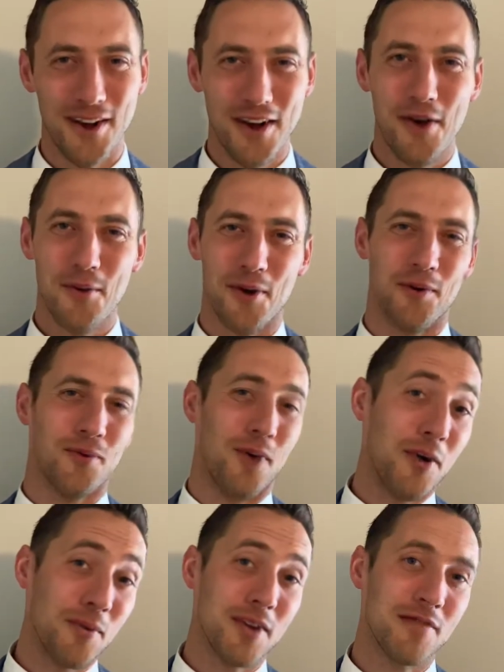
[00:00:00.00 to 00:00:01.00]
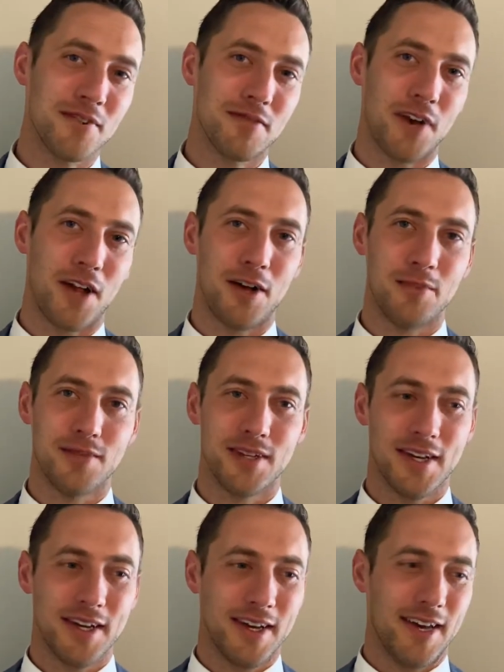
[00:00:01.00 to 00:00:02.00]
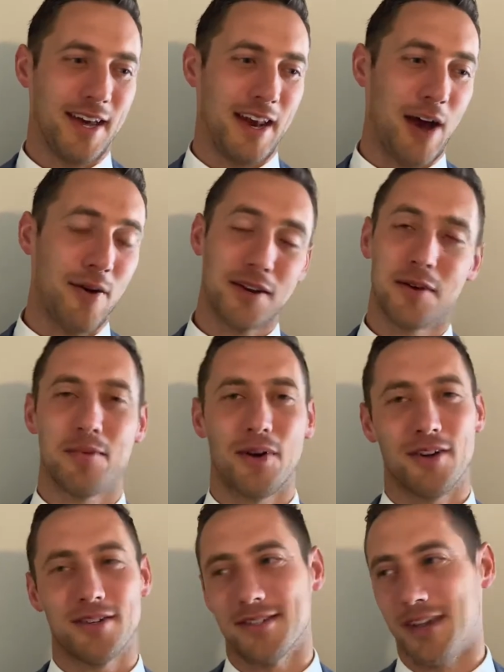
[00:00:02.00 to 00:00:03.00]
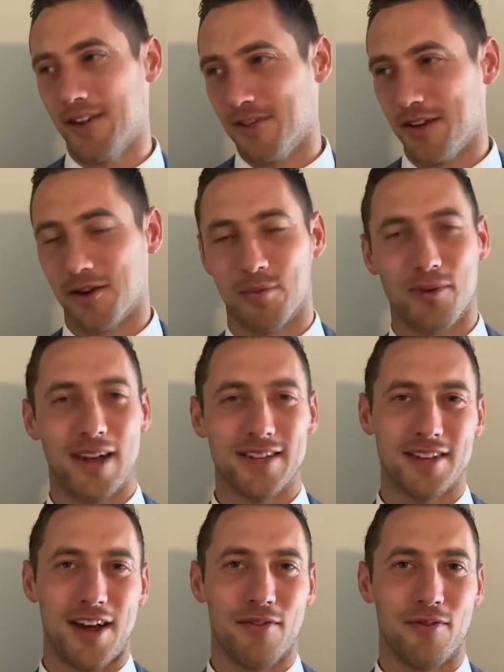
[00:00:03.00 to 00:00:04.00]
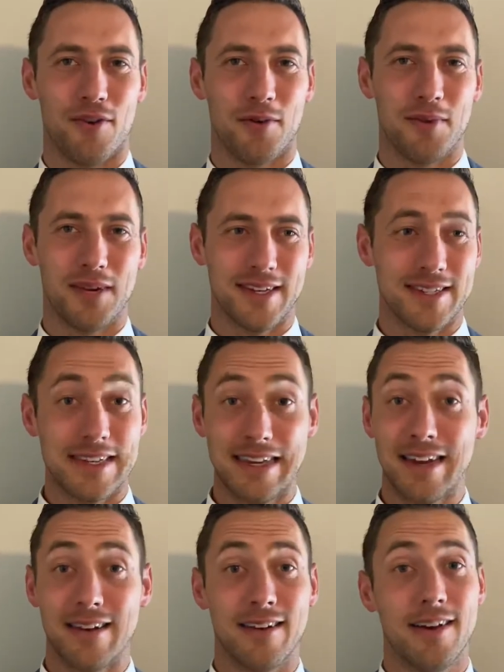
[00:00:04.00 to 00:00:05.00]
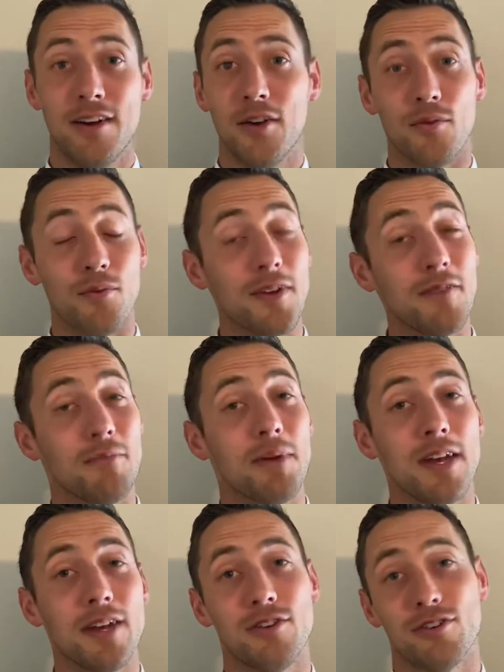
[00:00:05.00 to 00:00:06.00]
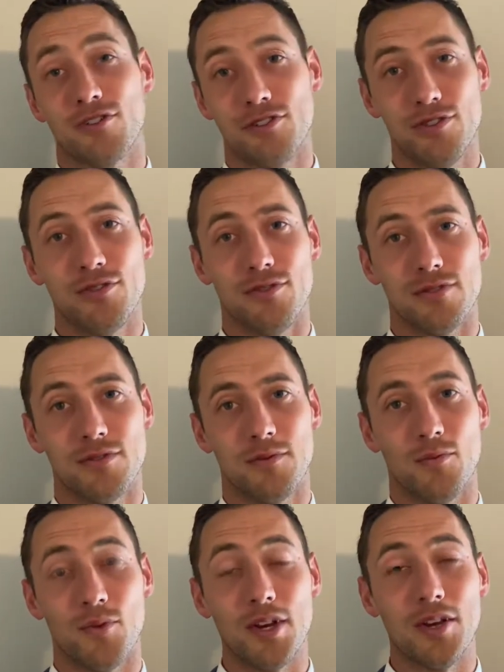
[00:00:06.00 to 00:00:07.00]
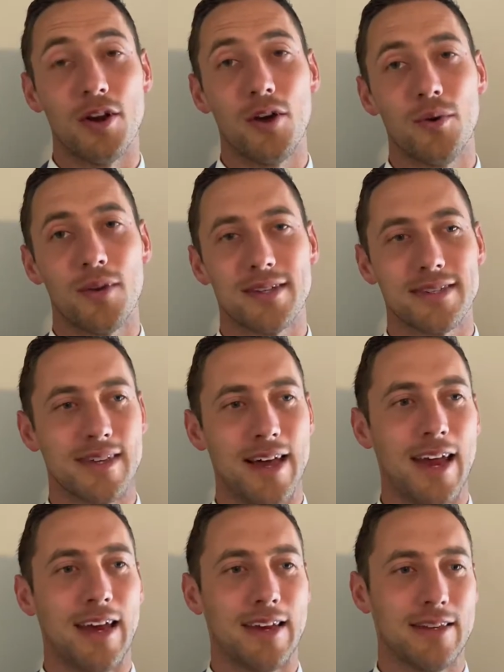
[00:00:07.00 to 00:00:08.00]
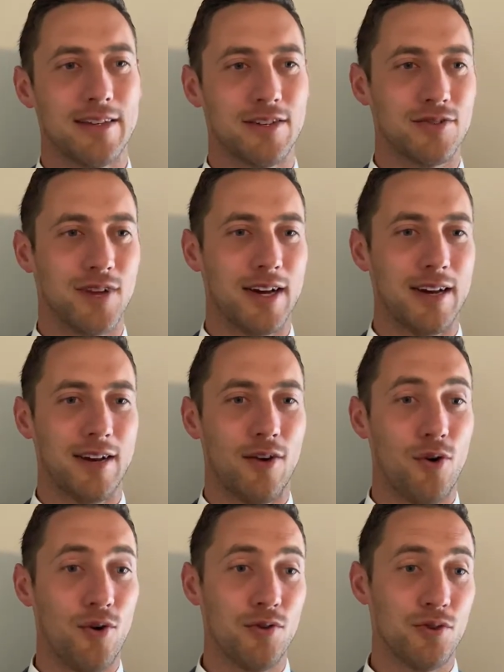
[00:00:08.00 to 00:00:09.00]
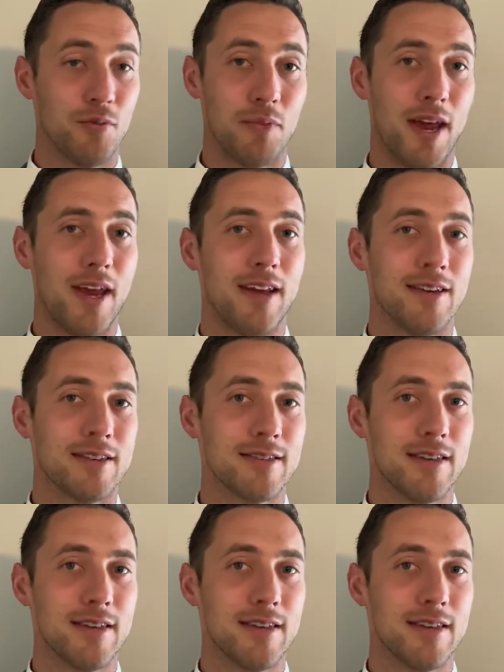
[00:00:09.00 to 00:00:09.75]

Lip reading: what we've developed and how it compares to other enterprise software, because again, we've been in your shoes. We know what it's like to try to hold your pace